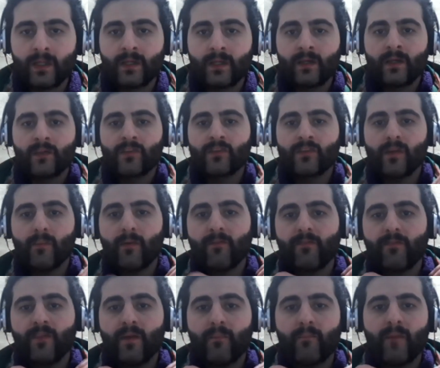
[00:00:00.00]
Some
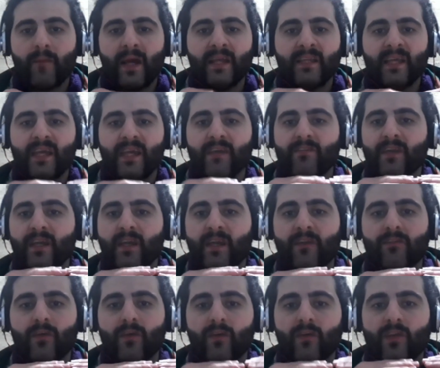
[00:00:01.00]
of them might even
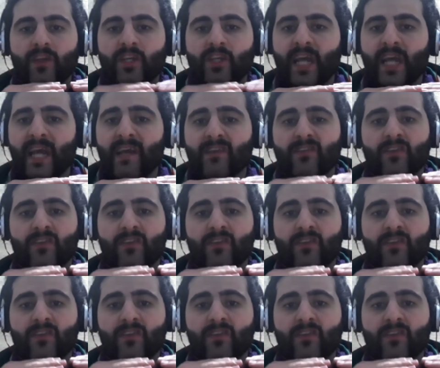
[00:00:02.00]
give you the chance